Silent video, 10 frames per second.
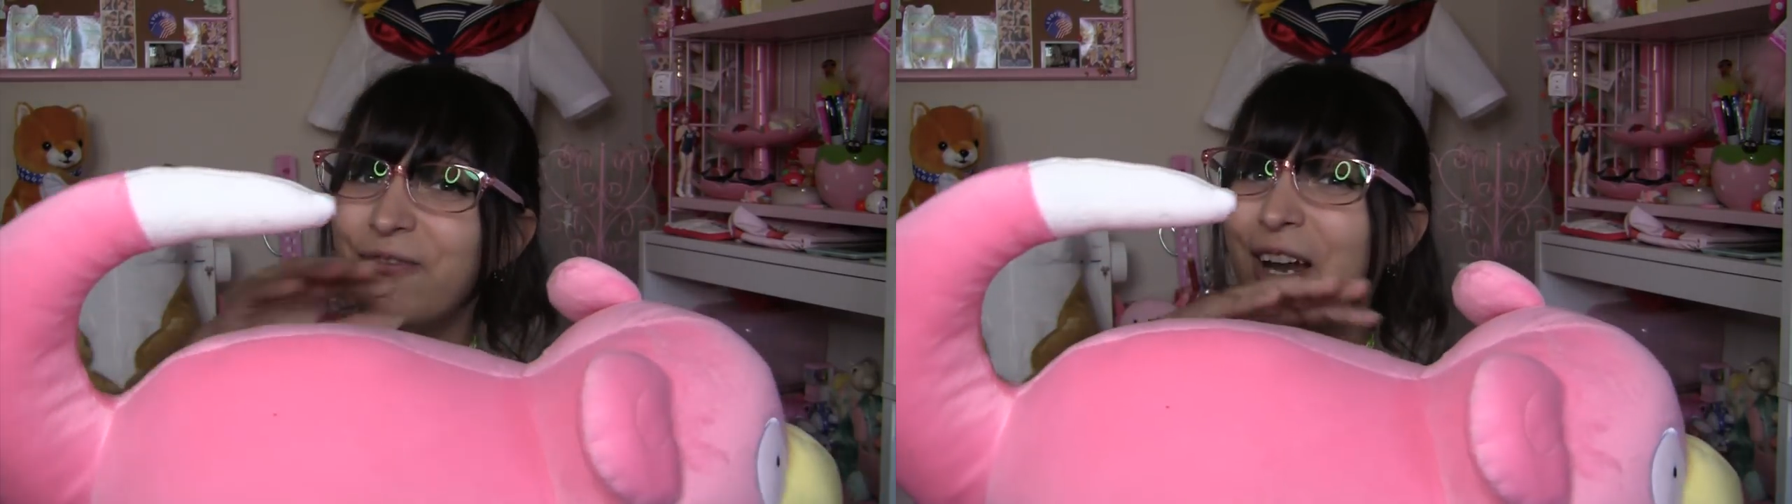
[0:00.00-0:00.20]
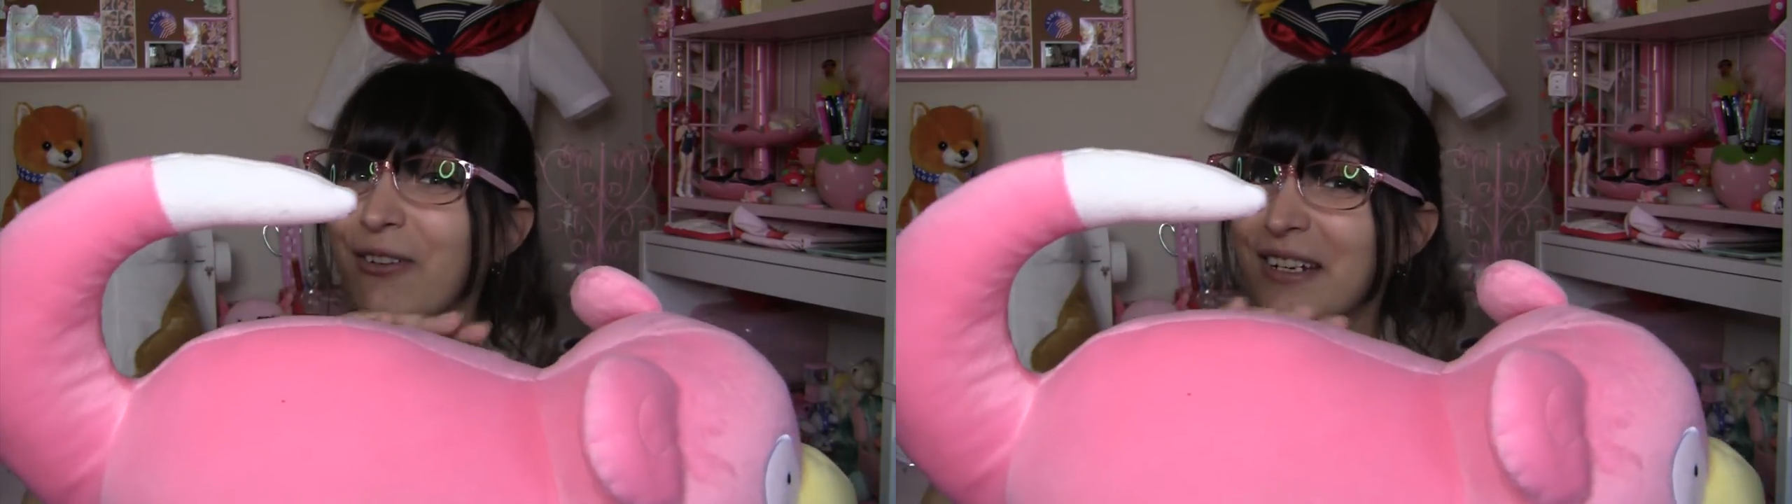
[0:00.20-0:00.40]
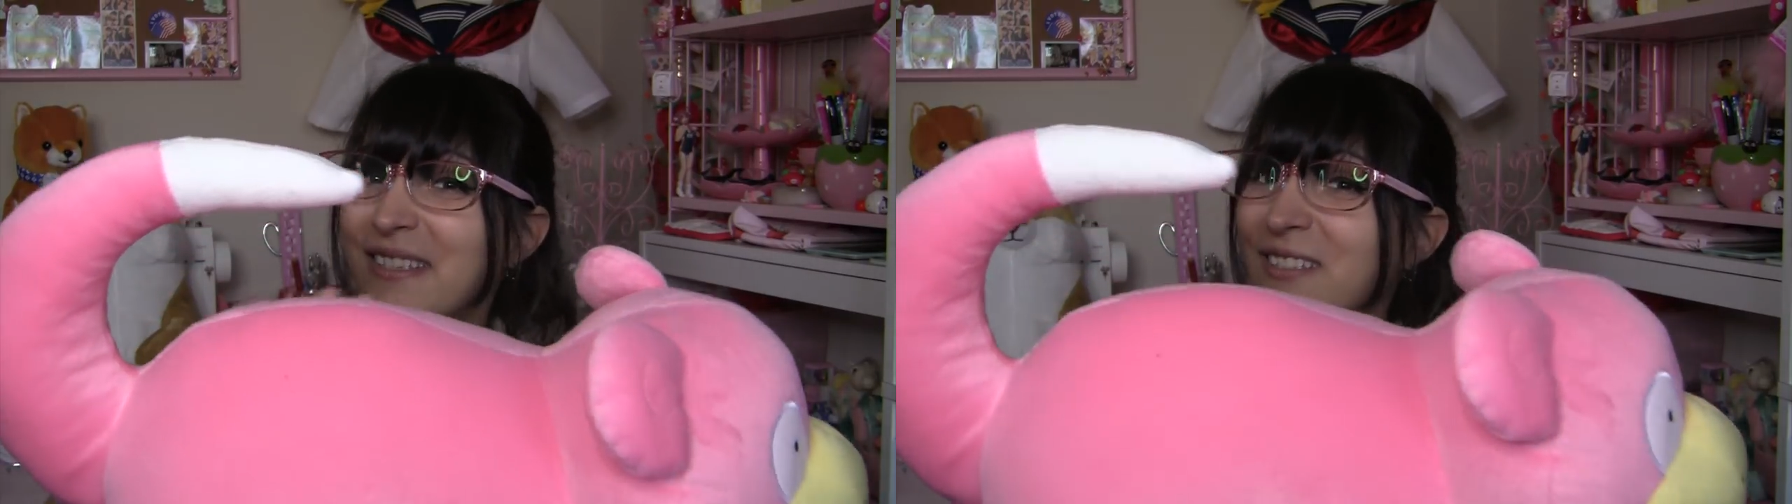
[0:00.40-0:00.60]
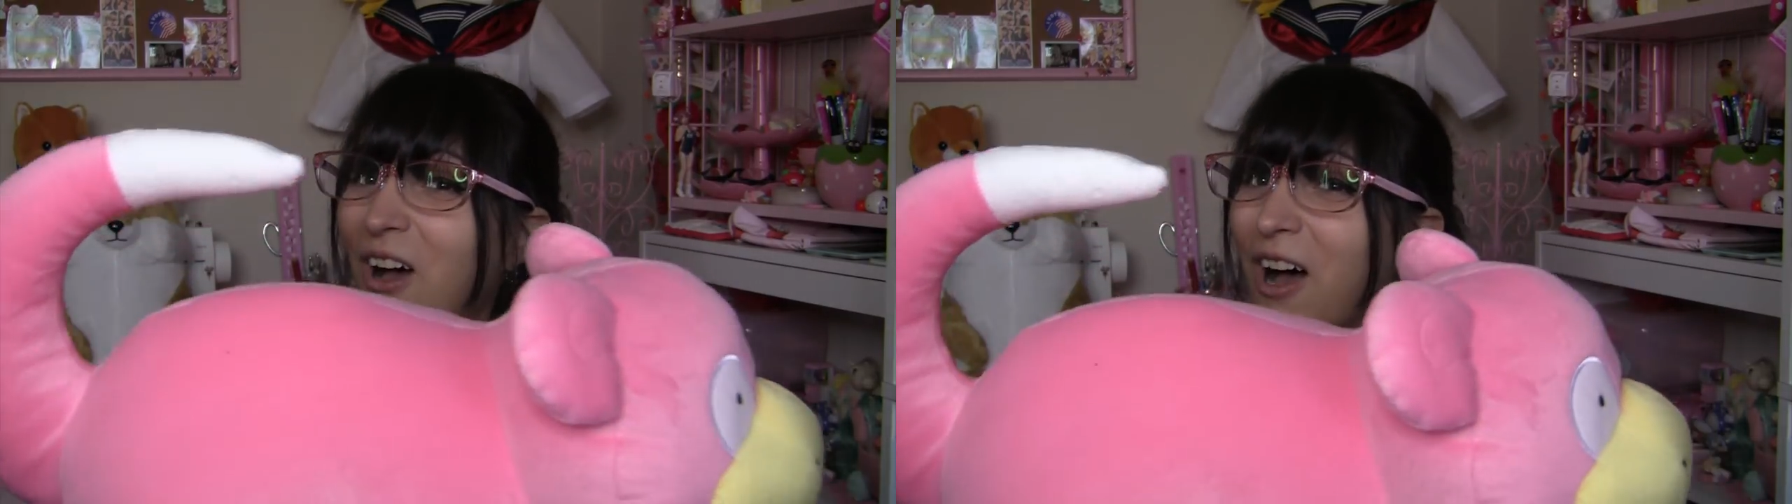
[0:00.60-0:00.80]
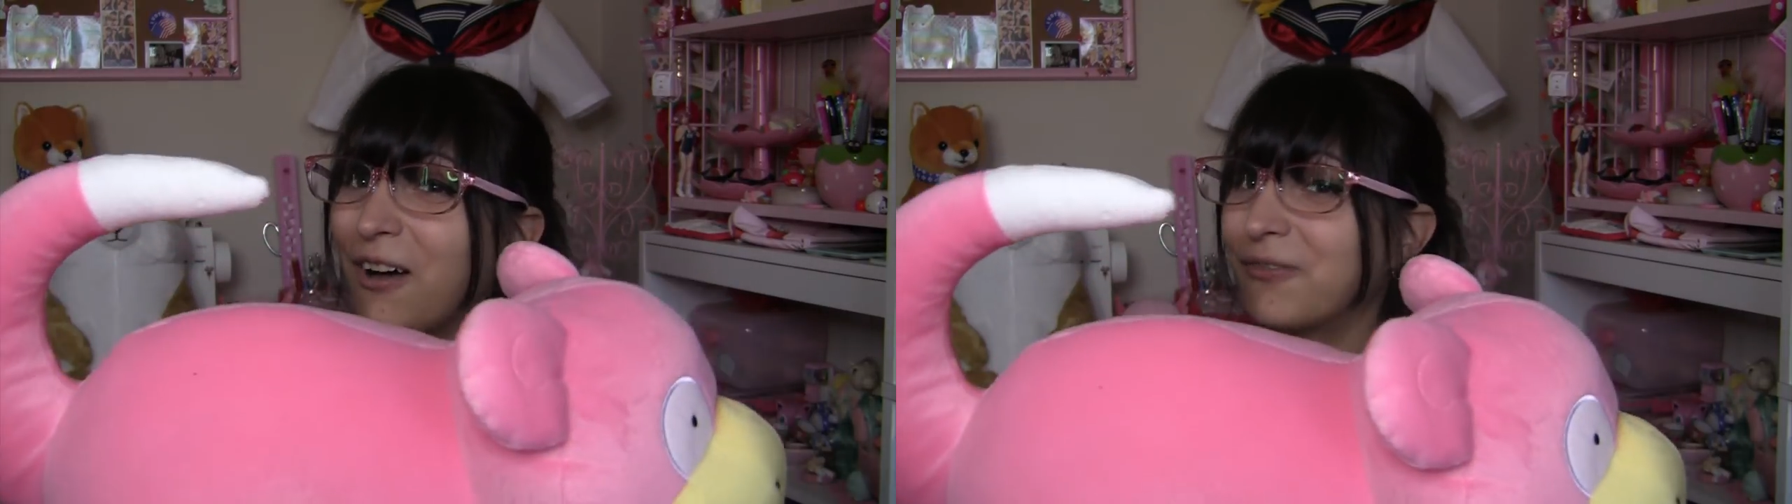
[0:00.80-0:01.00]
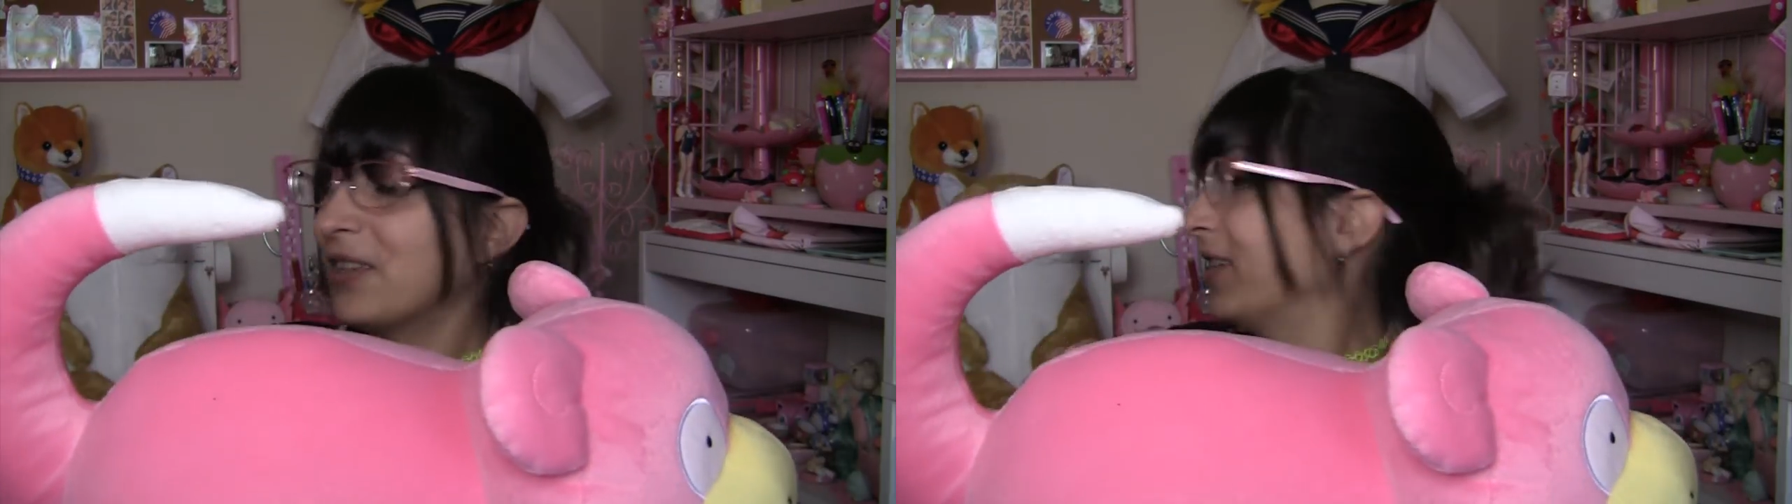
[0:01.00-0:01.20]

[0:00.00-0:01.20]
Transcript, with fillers: very soft